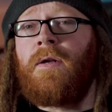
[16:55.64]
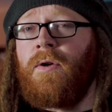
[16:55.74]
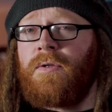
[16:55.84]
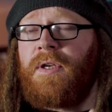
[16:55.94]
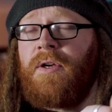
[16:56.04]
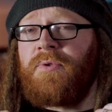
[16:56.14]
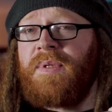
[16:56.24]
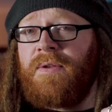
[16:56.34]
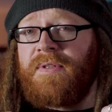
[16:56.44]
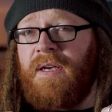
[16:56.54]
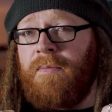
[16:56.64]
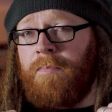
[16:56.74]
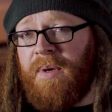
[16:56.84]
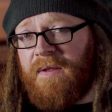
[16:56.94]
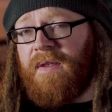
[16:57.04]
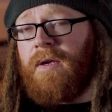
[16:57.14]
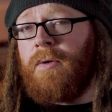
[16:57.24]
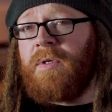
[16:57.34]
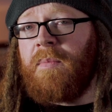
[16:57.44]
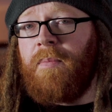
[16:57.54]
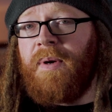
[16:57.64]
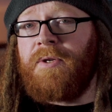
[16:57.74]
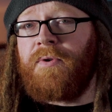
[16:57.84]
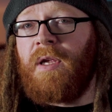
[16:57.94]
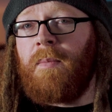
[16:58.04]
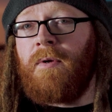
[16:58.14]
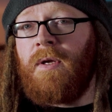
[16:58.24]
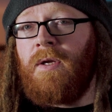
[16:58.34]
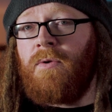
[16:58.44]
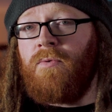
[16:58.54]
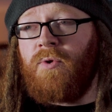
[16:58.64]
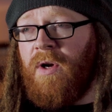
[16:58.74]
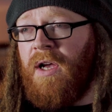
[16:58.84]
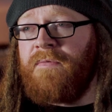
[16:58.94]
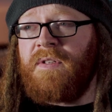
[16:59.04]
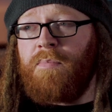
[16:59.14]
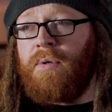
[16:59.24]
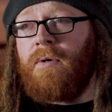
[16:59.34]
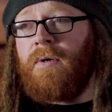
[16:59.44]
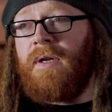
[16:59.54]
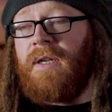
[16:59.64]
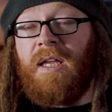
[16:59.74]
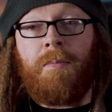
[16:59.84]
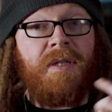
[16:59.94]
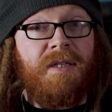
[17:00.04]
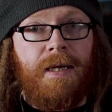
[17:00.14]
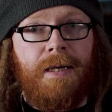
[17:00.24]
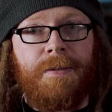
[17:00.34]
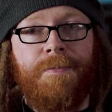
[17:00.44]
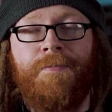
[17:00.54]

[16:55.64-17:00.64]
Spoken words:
And of course it goes without saying, big thank you to my Patreon community who drive, support, and keep me sane.